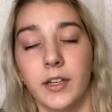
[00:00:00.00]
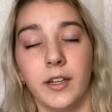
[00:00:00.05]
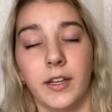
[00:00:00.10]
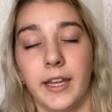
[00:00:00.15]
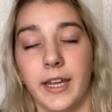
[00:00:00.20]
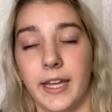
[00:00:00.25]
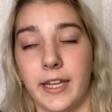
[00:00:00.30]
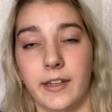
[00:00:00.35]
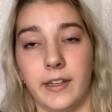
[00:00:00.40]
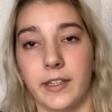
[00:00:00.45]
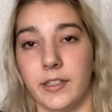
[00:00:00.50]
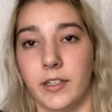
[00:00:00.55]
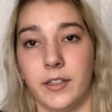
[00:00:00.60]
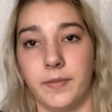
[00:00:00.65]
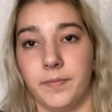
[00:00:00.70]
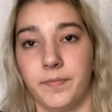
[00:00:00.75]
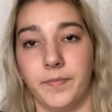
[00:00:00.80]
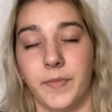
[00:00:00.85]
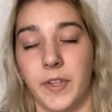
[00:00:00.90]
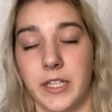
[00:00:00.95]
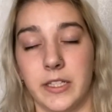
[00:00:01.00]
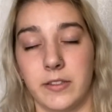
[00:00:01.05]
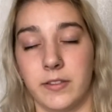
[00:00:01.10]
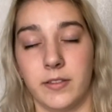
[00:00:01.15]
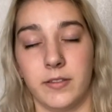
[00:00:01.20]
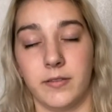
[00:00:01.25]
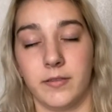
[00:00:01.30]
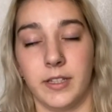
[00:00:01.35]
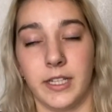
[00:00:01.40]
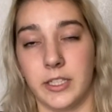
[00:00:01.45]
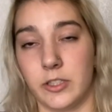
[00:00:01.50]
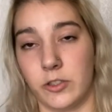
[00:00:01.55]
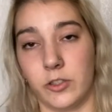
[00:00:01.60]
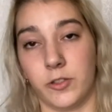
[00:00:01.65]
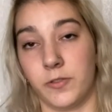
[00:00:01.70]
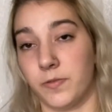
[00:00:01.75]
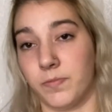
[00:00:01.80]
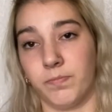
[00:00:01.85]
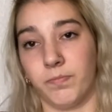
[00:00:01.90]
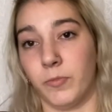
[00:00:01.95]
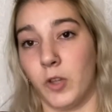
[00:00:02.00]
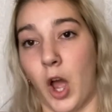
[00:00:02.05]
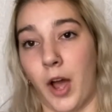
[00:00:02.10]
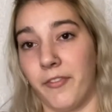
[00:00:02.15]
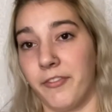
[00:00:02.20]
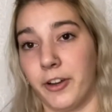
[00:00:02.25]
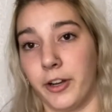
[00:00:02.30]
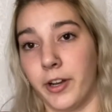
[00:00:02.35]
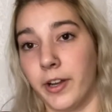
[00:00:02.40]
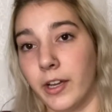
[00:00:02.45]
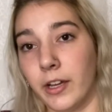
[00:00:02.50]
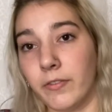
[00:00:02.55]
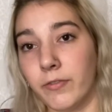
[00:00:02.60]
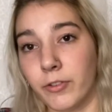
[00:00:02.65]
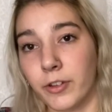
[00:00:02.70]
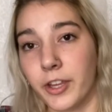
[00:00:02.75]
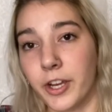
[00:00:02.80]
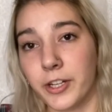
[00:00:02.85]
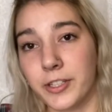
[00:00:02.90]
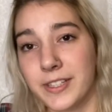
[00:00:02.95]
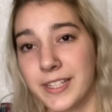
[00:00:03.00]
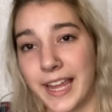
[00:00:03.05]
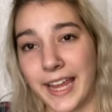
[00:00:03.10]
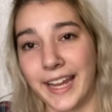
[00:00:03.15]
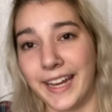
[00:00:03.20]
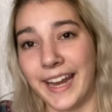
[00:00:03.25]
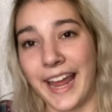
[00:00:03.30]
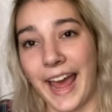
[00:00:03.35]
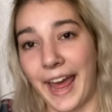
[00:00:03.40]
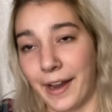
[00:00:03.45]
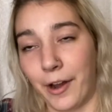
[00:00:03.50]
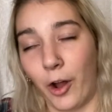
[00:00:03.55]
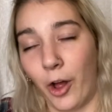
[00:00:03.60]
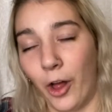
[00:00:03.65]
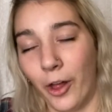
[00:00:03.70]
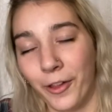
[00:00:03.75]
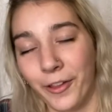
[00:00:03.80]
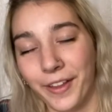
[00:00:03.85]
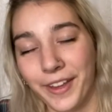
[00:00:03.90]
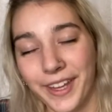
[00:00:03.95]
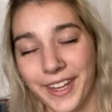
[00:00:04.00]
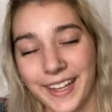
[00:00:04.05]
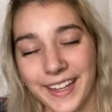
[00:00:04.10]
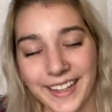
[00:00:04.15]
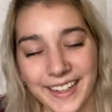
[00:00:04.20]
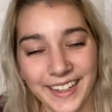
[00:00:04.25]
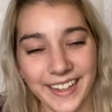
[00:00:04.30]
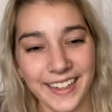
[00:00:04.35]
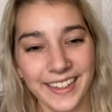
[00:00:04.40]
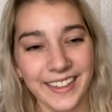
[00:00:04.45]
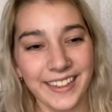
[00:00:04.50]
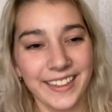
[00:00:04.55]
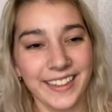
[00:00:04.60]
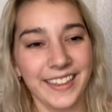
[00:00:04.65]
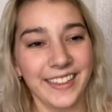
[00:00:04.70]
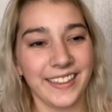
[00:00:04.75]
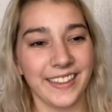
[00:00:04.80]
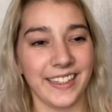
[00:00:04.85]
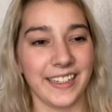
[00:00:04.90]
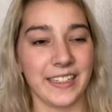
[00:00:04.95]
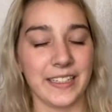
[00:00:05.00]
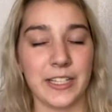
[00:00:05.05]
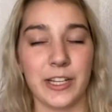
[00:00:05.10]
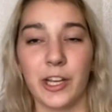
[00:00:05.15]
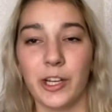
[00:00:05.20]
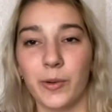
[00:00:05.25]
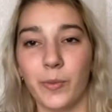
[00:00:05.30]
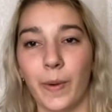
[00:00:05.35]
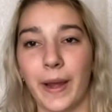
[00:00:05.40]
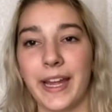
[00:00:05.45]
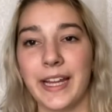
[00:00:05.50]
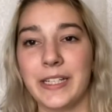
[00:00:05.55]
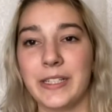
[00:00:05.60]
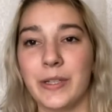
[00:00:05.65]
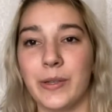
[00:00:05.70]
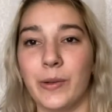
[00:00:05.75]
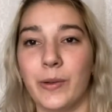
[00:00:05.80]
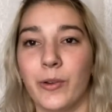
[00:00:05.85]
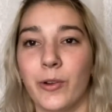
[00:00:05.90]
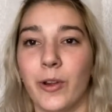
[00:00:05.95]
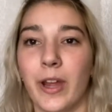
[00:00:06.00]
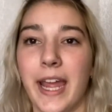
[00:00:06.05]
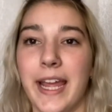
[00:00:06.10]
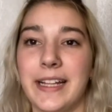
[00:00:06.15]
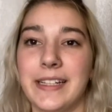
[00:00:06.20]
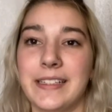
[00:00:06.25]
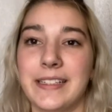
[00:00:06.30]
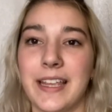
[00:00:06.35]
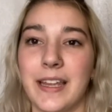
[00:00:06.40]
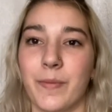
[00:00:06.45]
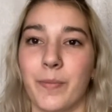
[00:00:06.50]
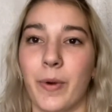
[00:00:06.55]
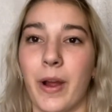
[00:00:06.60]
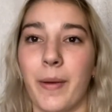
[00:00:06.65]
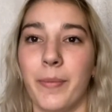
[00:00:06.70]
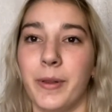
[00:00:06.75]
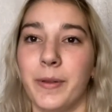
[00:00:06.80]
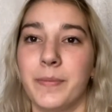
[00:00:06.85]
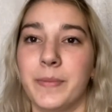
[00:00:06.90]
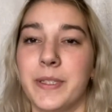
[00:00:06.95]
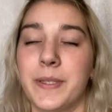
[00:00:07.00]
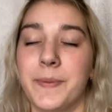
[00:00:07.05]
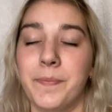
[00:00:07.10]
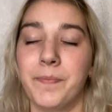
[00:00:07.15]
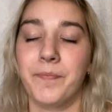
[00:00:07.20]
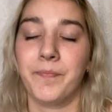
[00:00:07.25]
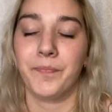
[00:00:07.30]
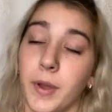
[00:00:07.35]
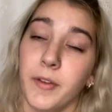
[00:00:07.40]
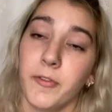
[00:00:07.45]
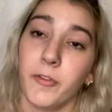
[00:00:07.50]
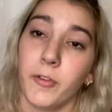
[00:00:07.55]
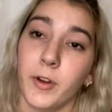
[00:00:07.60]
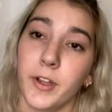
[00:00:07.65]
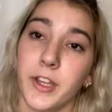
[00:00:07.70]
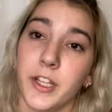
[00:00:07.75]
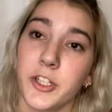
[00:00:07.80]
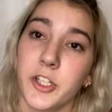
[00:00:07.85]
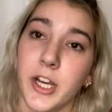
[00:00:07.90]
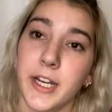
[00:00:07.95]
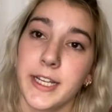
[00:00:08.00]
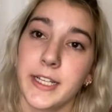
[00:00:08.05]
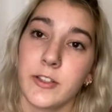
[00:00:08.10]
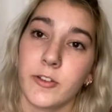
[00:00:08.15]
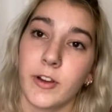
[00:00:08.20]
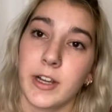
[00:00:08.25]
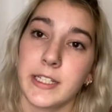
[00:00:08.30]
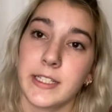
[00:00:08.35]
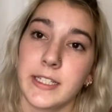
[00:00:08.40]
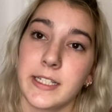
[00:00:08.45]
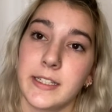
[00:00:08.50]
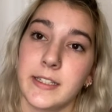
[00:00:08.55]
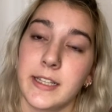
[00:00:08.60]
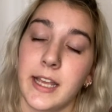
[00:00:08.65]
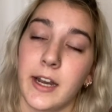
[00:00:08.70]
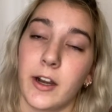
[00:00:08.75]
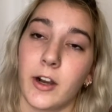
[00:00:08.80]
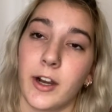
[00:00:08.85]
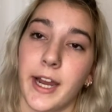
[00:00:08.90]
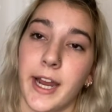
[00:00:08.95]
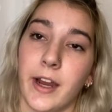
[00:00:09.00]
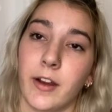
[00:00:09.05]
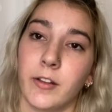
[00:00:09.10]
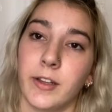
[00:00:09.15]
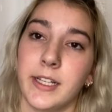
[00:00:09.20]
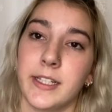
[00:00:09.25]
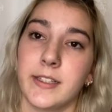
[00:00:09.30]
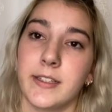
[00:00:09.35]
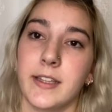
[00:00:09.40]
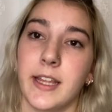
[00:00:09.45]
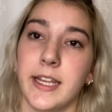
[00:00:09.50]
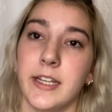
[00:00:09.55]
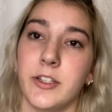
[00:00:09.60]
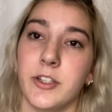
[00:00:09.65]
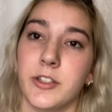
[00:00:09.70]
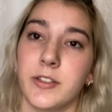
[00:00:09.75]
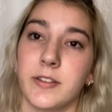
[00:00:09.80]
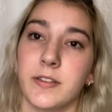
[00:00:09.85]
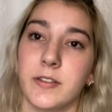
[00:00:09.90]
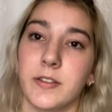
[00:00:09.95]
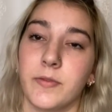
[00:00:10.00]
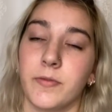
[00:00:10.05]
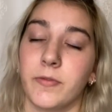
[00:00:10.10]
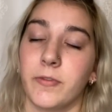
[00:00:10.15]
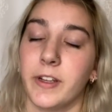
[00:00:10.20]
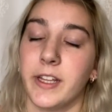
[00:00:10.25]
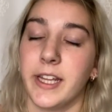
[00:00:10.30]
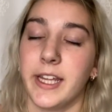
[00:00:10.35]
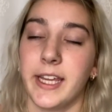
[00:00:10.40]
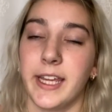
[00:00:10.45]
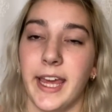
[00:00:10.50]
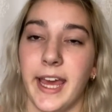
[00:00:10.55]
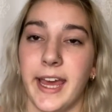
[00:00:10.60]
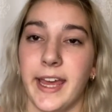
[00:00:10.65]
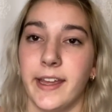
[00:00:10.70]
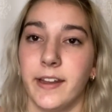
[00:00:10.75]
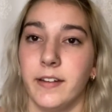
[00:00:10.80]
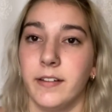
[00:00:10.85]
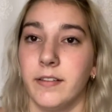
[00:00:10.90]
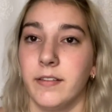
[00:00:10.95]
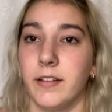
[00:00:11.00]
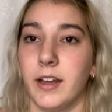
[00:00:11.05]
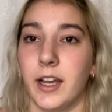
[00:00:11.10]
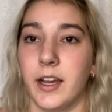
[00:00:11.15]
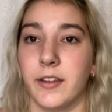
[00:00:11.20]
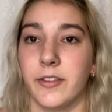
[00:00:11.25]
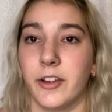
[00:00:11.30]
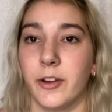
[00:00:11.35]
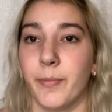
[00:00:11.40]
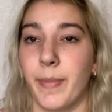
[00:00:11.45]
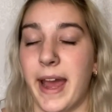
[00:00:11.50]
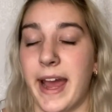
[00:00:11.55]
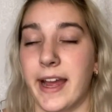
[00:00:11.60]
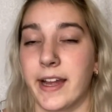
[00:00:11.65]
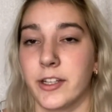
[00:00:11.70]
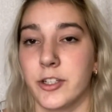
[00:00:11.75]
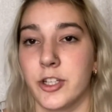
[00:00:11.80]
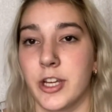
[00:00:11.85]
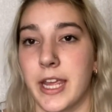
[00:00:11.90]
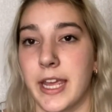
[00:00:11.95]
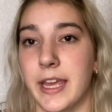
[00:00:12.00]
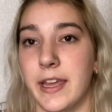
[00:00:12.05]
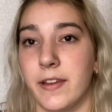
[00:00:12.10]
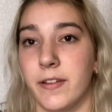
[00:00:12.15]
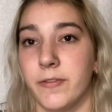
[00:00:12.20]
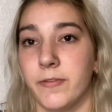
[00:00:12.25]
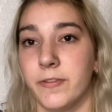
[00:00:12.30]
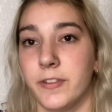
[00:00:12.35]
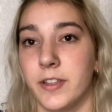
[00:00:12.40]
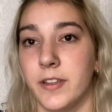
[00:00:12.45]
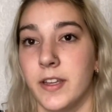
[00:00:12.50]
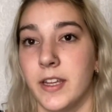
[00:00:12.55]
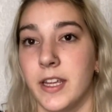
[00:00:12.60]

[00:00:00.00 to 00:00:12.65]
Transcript: and it's just not very good for their skin at all. That is a good way to create skin problems. But for the Chinese cresteds that are hairless, they just really get their back shaved